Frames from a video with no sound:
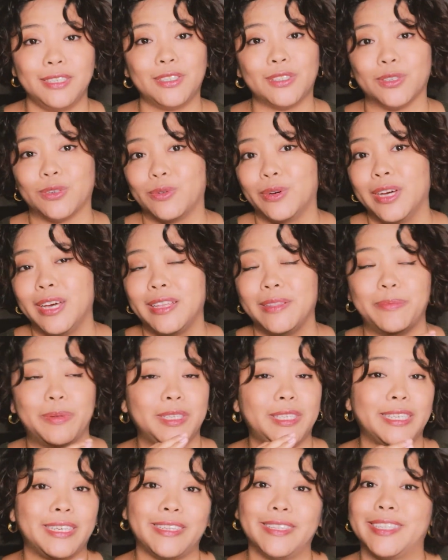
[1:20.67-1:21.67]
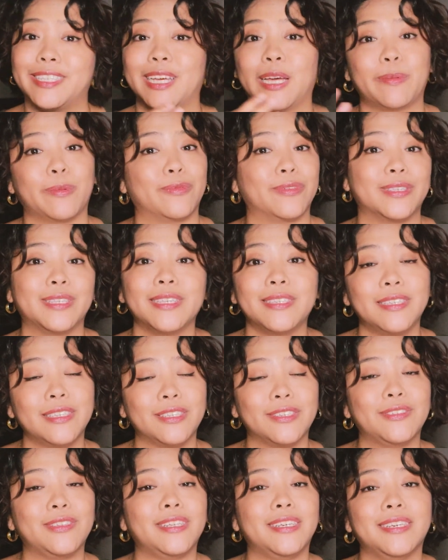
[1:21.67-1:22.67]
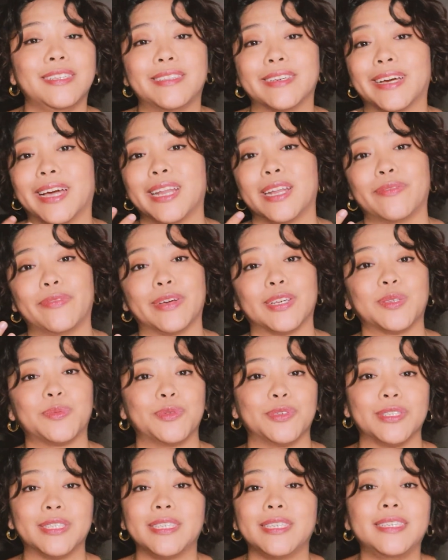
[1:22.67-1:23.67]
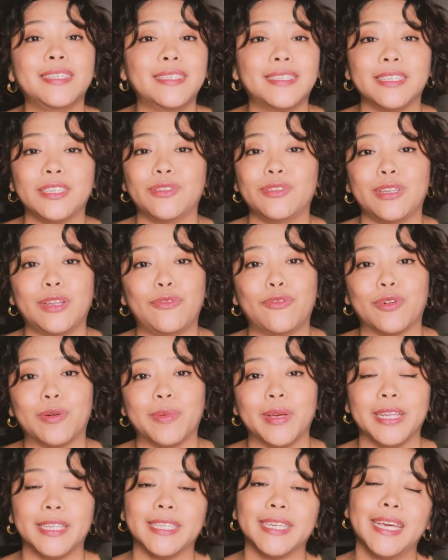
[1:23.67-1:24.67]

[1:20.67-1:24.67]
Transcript: So basically the type of assistant you need, the kind of expertise that you need from it.